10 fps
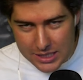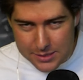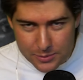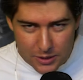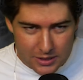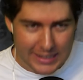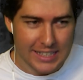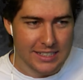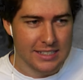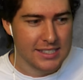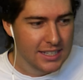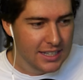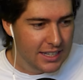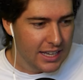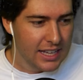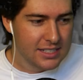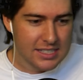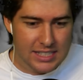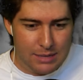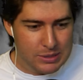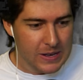these world leaders. It just keeps